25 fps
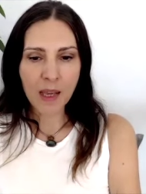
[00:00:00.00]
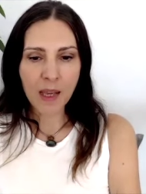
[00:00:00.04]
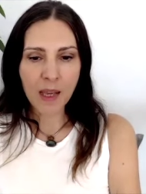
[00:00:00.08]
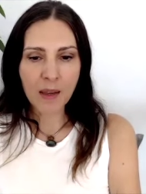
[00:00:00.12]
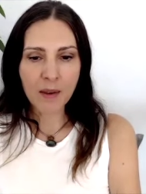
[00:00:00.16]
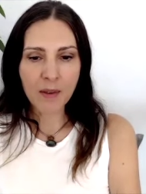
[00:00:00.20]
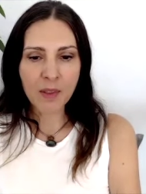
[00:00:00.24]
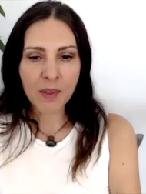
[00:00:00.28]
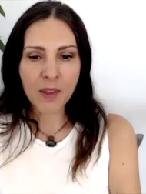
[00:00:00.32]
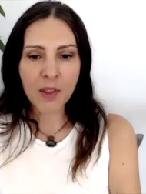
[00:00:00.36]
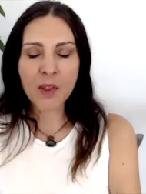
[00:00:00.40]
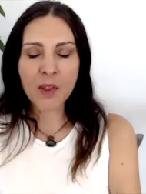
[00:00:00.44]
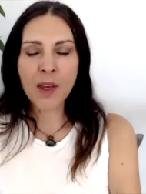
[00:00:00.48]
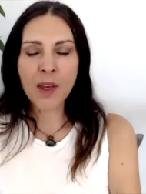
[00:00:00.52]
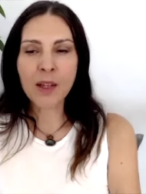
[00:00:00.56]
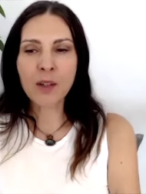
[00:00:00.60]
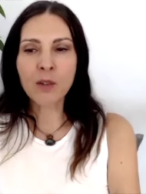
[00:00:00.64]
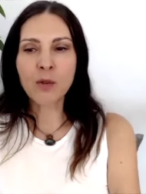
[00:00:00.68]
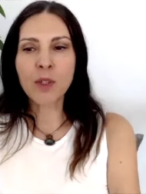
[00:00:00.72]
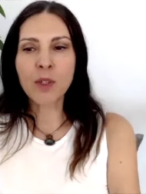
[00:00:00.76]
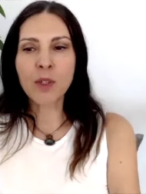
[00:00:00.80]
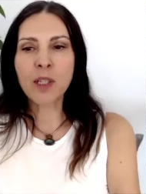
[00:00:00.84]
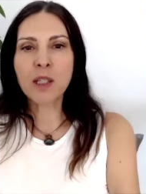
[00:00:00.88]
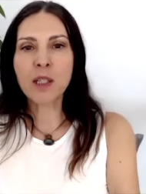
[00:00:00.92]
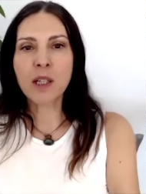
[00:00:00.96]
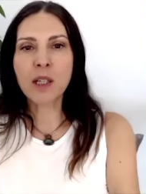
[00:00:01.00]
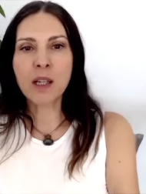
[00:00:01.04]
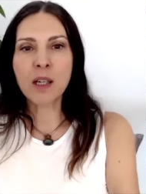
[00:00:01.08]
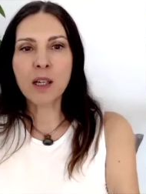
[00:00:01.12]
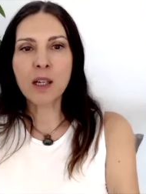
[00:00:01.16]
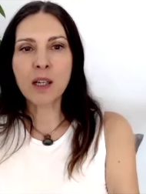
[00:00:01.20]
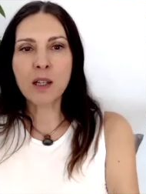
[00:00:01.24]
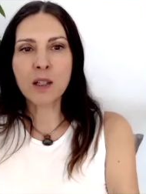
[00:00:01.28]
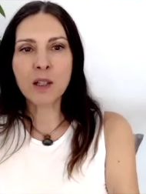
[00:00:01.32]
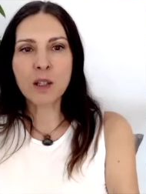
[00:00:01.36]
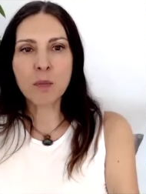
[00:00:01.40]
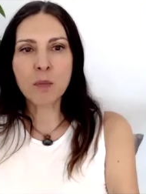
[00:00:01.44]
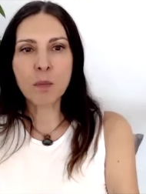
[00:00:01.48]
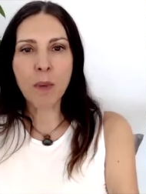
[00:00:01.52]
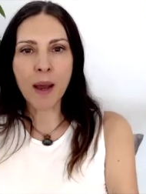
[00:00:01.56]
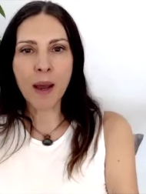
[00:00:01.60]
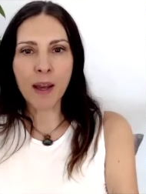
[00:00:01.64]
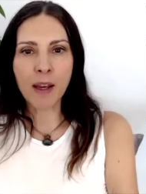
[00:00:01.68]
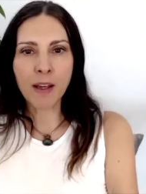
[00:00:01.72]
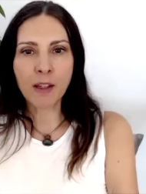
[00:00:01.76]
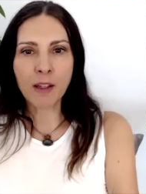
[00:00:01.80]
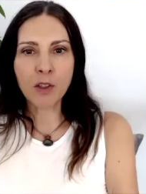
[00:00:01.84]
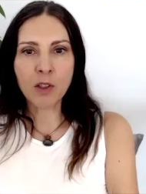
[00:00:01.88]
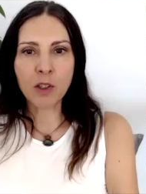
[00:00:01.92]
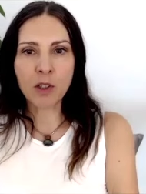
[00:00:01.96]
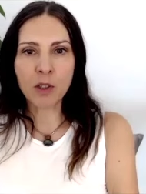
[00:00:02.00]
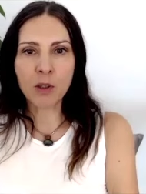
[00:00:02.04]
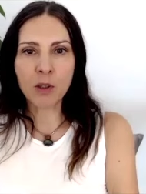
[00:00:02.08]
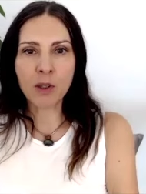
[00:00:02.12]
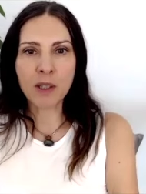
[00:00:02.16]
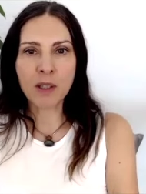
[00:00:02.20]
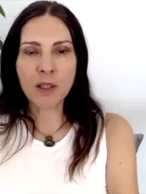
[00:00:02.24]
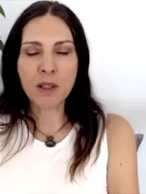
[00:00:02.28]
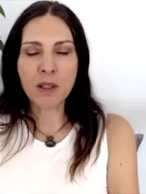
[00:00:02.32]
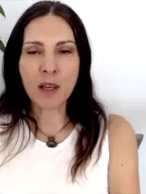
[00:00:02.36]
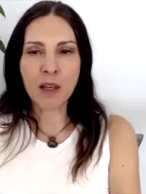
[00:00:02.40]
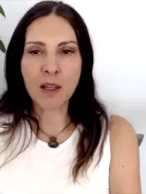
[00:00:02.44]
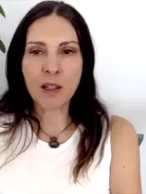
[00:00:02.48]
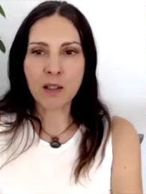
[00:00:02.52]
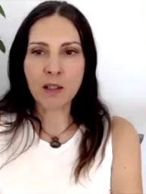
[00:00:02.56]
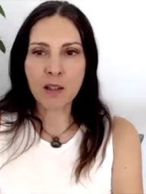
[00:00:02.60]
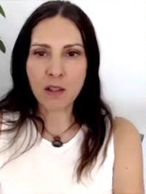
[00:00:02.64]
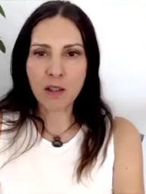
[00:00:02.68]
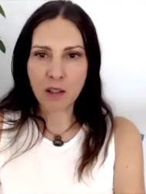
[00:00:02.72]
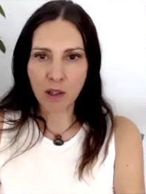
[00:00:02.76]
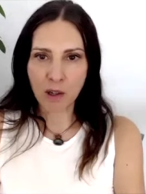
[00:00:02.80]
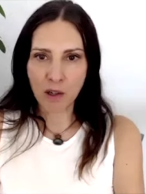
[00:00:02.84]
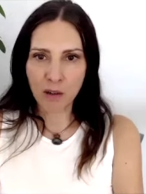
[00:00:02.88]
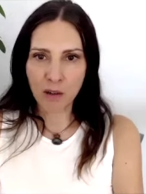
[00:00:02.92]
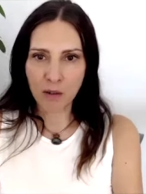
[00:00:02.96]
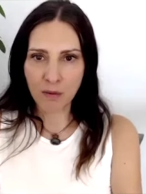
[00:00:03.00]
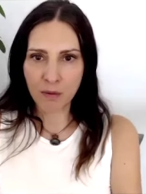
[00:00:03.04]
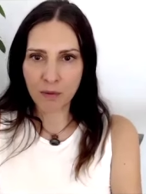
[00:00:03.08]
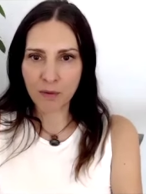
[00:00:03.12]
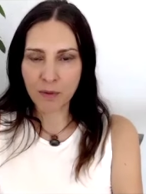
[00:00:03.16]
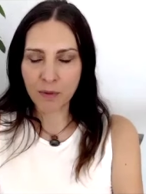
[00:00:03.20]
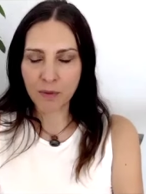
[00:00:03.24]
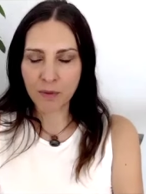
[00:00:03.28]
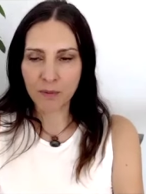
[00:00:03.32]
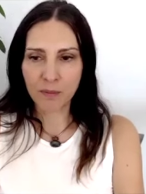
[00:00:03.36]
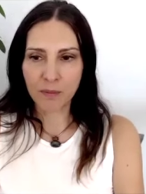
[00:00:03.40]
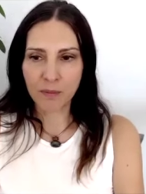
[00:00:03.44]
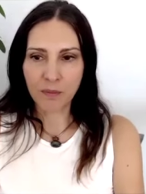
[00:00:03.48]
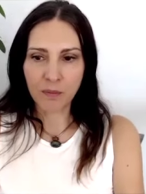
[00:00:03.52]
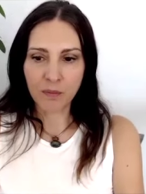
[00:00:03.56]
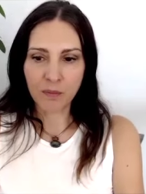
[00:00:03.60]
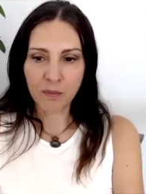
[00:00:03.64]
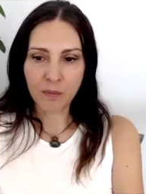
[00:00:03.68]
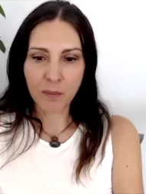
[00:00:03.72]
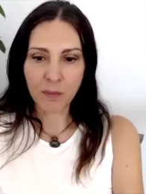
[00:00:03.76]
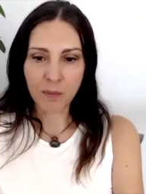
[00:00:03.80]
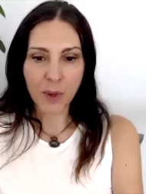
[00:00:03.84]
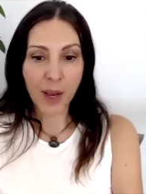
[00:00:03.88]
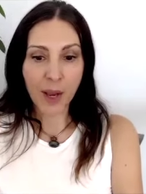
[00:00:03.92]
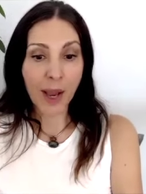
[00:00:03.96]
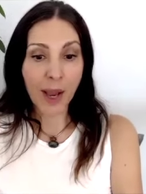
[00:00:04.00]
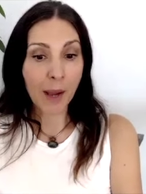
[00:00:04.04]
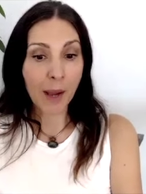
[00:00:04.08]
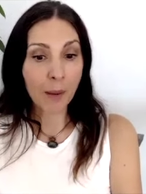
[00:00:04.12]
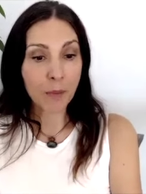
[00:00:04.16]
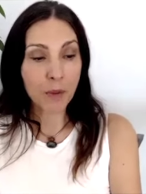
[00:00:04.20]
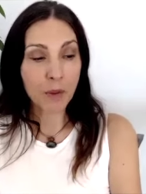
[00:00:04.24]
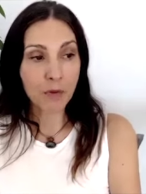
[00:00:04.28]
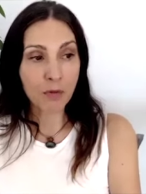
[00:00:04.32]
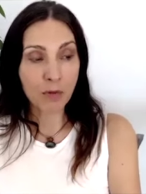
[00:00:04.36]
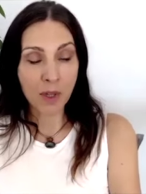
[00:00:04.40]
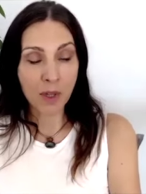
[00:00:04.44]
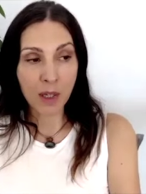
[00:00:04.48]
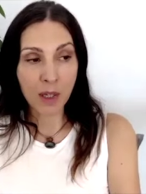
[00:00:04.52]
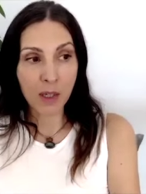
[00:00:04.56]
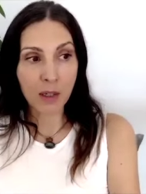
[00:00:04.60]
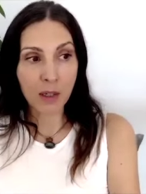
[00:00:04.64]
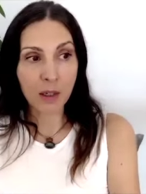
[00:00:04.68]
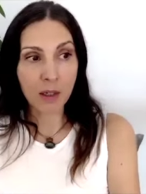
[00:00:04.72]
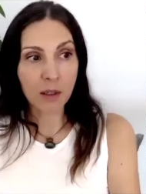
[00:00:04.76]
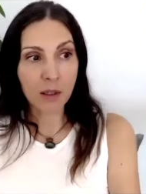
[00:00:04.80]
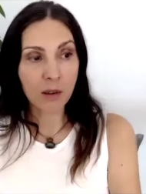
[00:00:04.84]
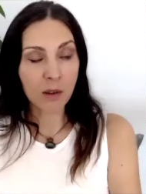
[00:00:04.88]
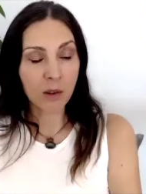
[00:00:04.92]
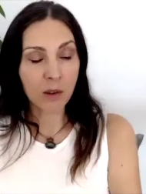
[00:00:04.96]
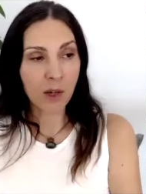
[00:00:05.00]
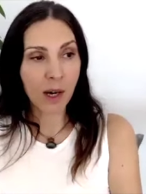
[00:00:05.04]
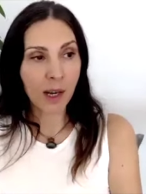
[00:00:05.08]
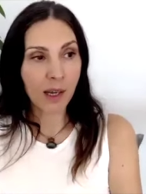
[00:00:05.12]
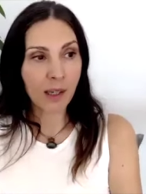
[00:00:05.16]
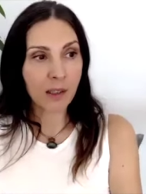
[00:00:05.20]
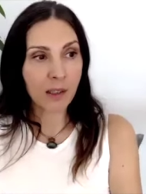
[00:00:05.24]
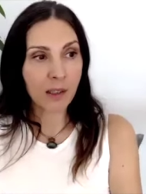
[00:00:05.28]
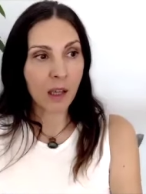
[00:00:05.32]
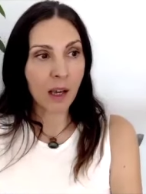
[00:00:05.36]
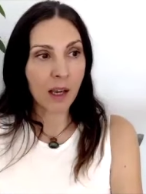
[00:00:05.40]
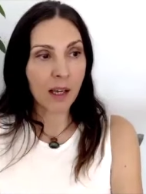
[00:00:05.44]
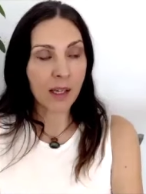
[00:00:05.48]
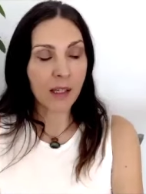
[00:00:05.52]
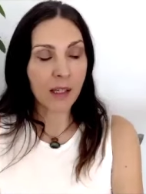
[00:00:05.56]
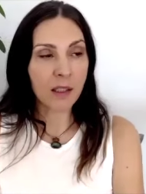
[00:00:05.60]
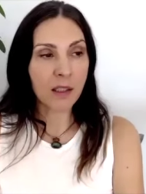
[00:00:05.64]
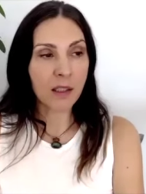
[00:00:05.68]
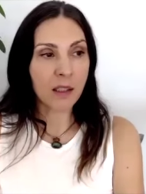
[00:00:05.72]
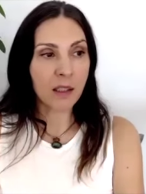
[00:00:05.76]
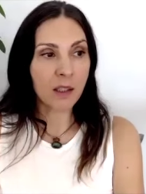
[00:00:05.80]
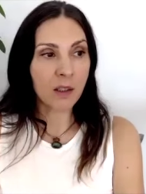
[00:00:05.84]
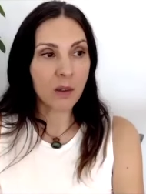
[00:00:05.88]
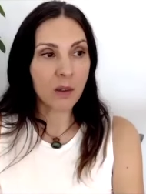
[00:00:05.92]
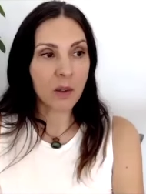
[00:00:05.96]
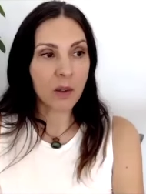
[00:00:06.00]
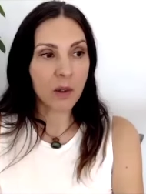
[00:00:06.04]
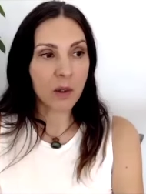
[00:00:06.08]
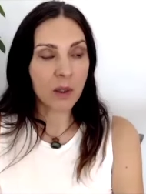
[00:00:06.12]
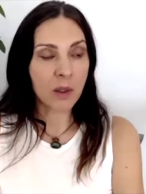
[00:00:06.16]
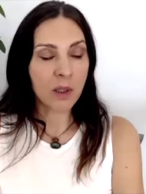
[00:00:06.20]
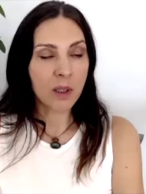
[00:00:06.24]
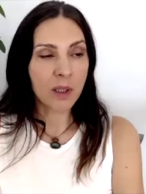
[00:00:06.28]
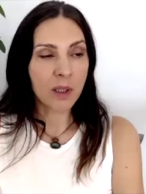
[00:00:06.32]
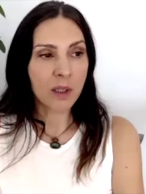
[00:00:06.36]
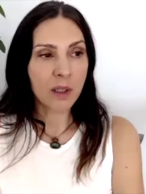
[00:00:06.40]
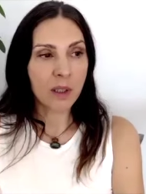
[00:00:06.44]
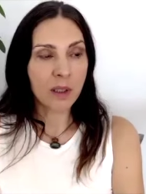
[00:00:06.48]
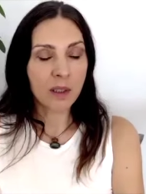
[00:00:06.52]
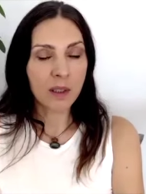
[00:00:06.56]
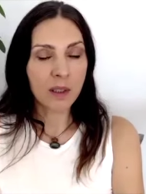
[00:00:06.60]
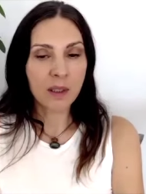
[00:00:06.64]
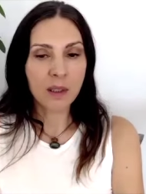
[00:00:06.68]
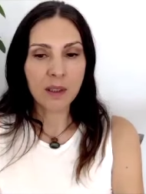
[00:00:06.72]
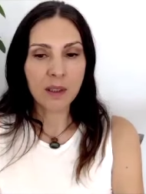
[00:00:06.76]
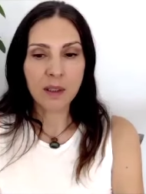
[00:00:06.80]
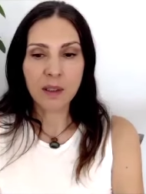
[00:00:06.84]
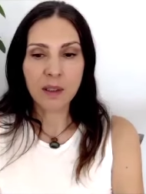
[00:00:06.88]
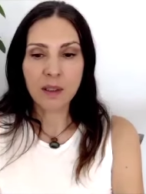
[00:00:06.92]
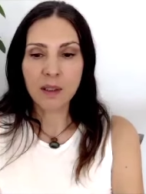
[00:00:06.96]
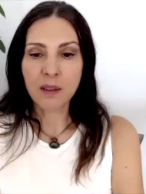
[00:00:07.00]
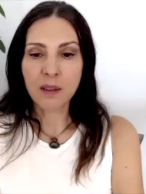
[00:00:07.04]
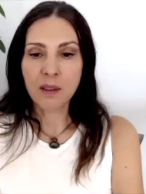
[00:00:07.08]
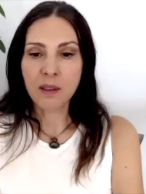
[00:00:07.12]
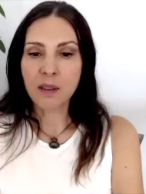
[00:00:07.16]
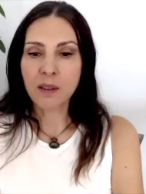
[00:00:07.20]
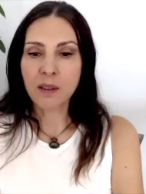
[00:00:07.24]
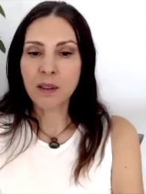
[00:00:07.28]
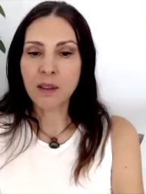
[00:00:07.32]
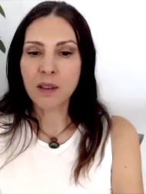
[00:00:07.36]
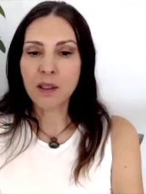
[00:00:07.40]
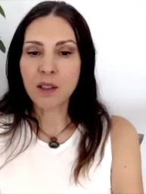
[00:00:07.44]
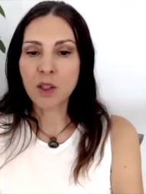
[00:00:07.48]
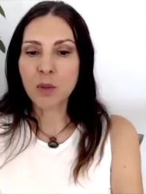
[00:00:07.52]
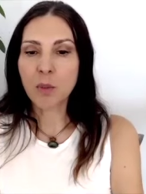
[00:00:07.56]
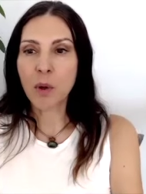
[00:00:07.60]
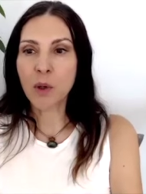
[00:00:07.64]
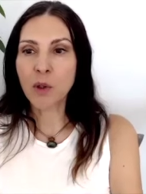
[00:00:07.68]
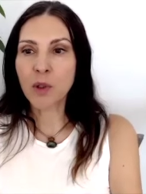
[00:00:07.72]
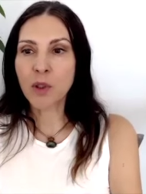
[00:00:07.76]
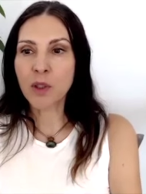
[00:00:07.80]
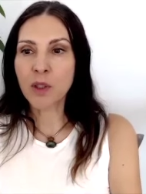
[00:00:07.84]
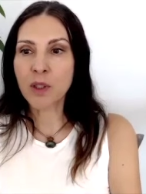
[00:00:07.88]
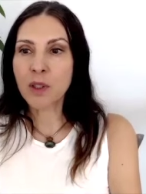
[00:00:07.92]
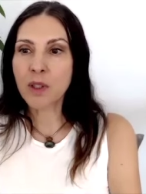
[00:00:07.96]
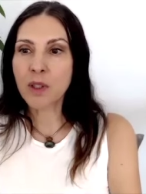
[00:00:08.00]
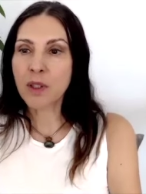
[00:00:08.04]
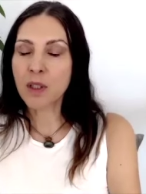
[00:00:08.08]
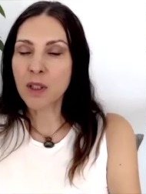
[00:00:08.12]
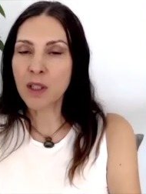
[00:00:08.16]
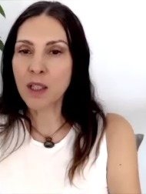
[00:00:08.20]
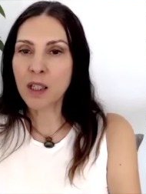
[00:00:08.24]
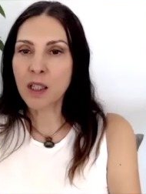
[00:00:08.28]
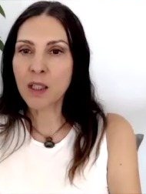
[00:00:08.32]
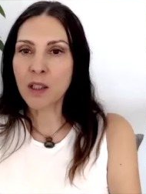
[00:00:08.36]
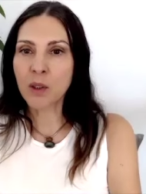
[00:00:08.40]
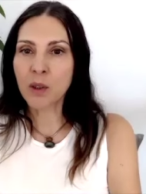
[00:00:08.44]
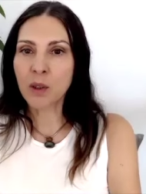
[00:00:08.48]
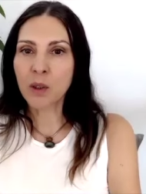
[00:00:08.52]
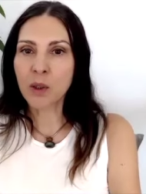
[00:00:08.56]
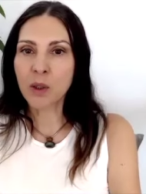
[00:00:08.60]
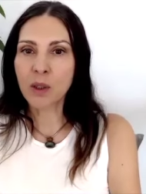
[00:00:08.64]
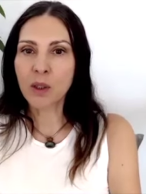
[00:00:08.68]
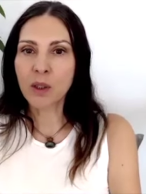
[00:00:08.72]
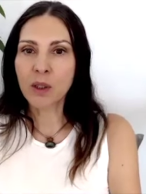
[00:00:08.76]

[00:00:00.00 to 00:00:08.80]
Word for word: that then returns back to a sense of perhaps fear or anxiety or despondency or